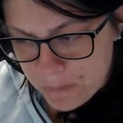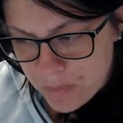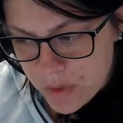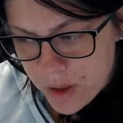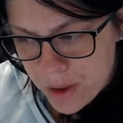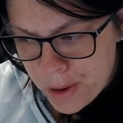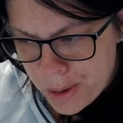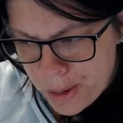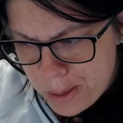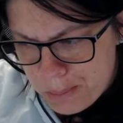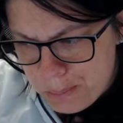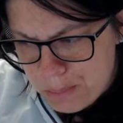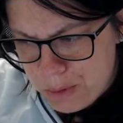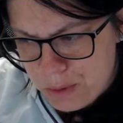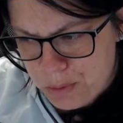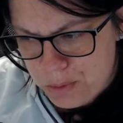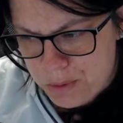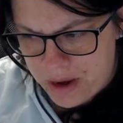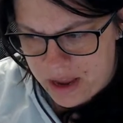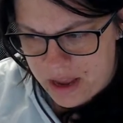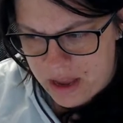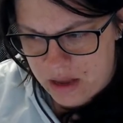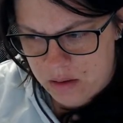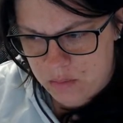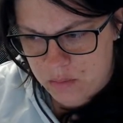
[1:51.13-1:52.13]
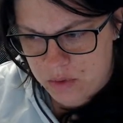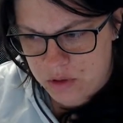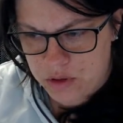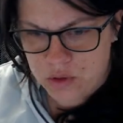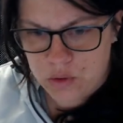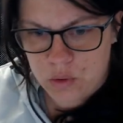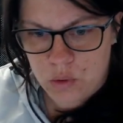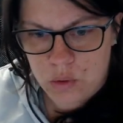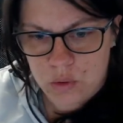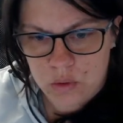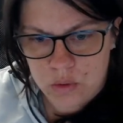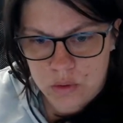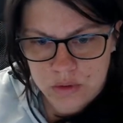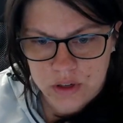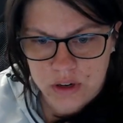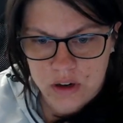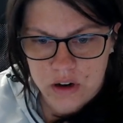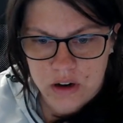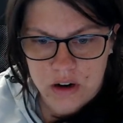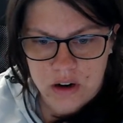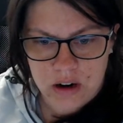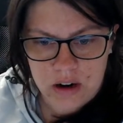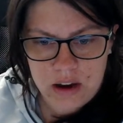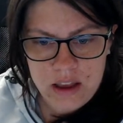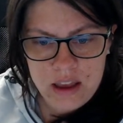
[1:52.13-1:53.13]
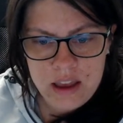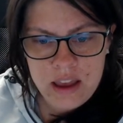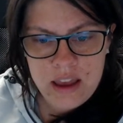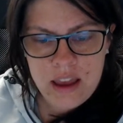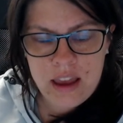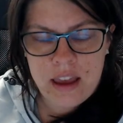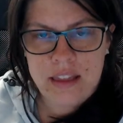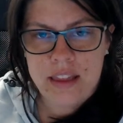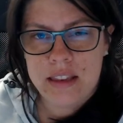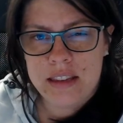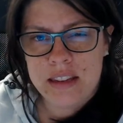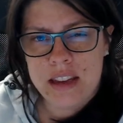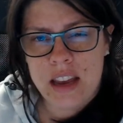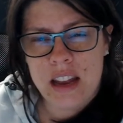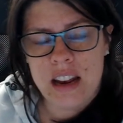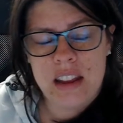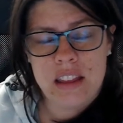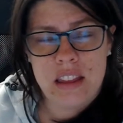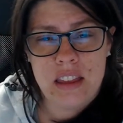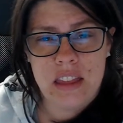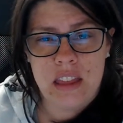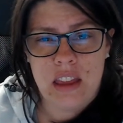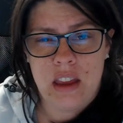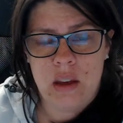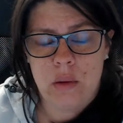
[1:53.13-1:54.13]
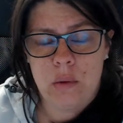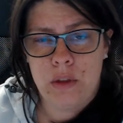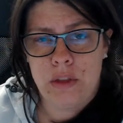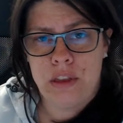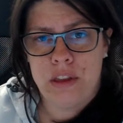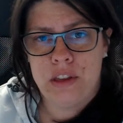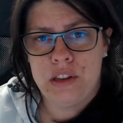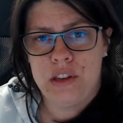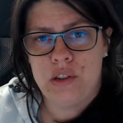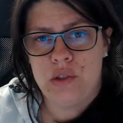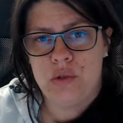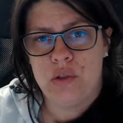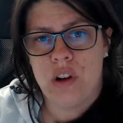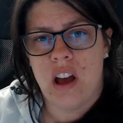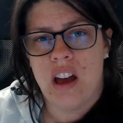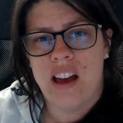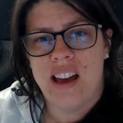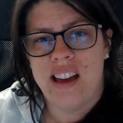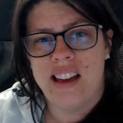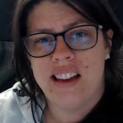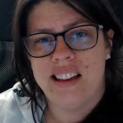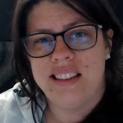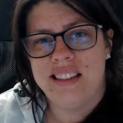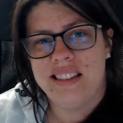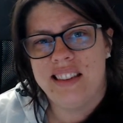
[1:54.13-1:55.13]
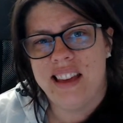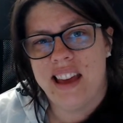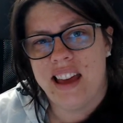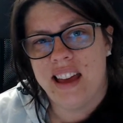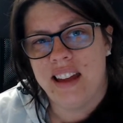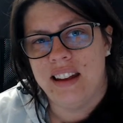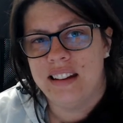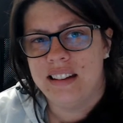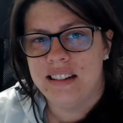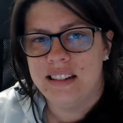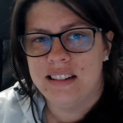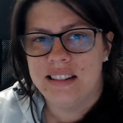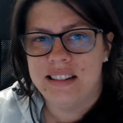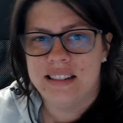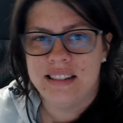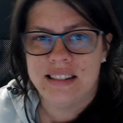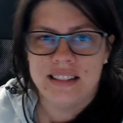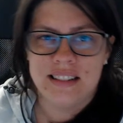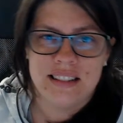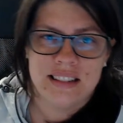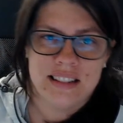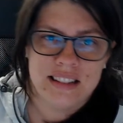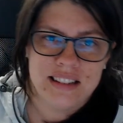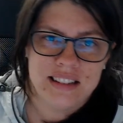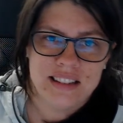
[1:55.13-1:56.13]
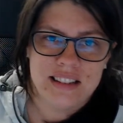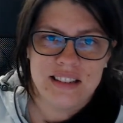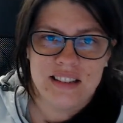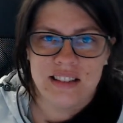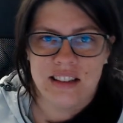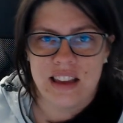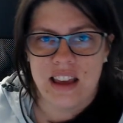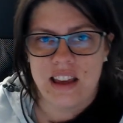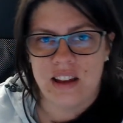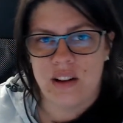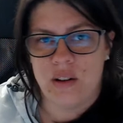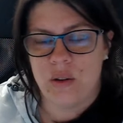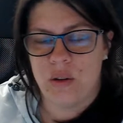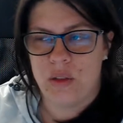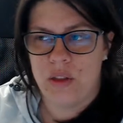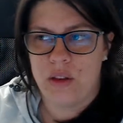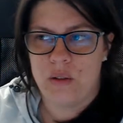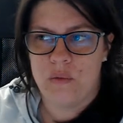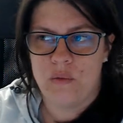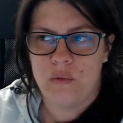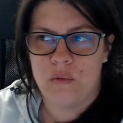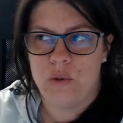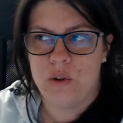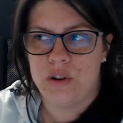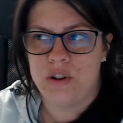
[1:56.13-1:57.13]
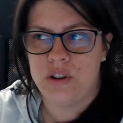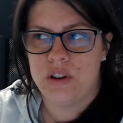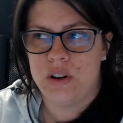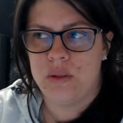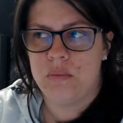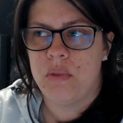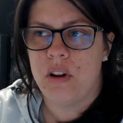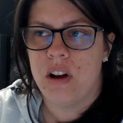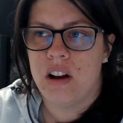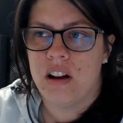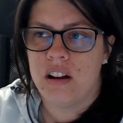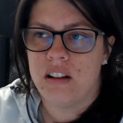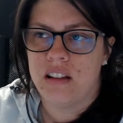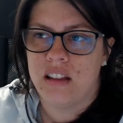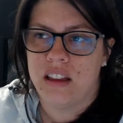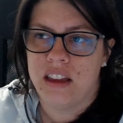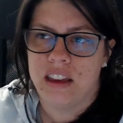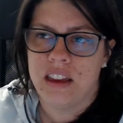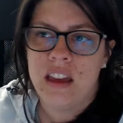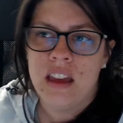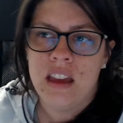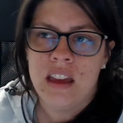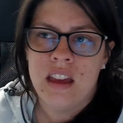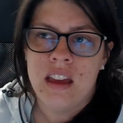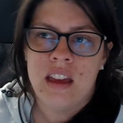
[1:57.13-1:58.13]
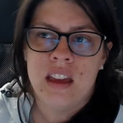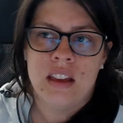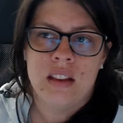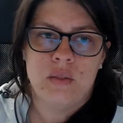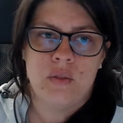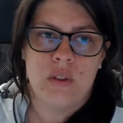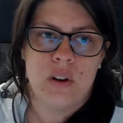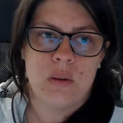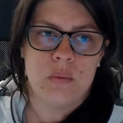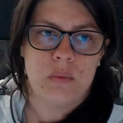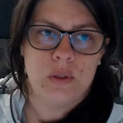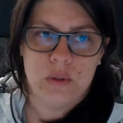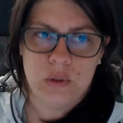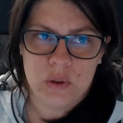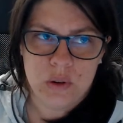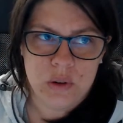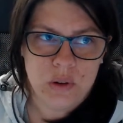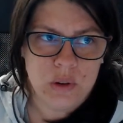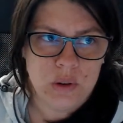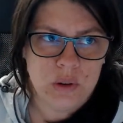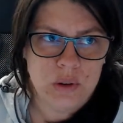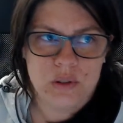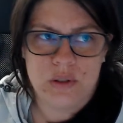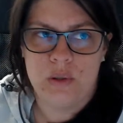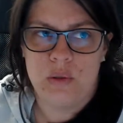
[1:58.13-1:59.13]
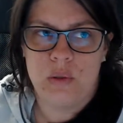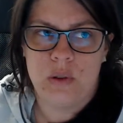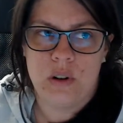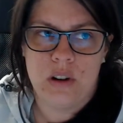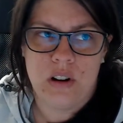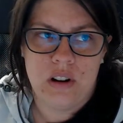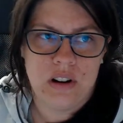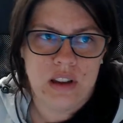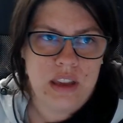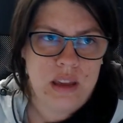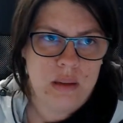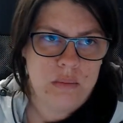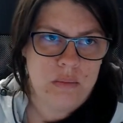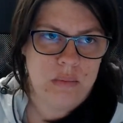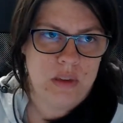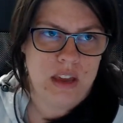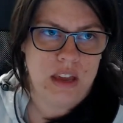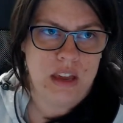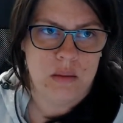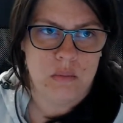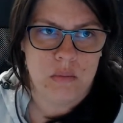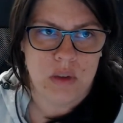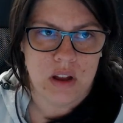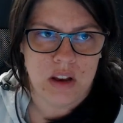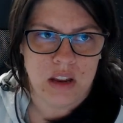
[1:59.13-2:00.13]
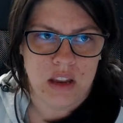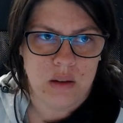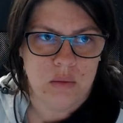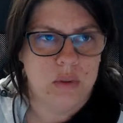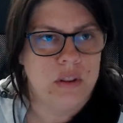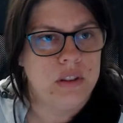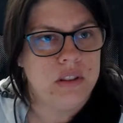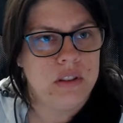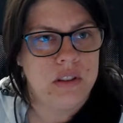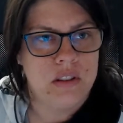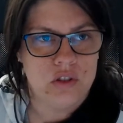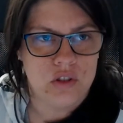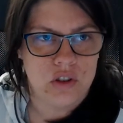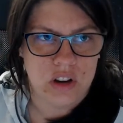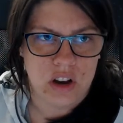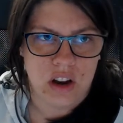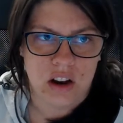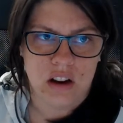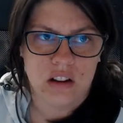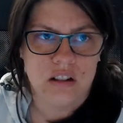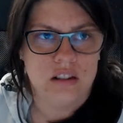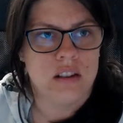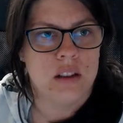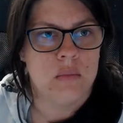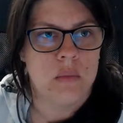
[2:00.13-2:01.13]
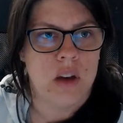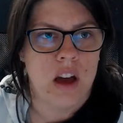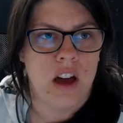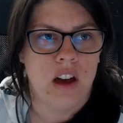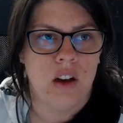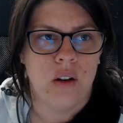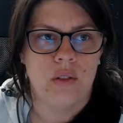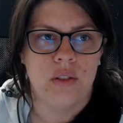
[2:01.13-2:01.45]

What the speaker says: IMURAN, which is older. And that's kind of the thing with these drugs that is, I don't know, the unfortunate part. Like, it's pharmaceuticals, in order to keep making money once the generics come out, they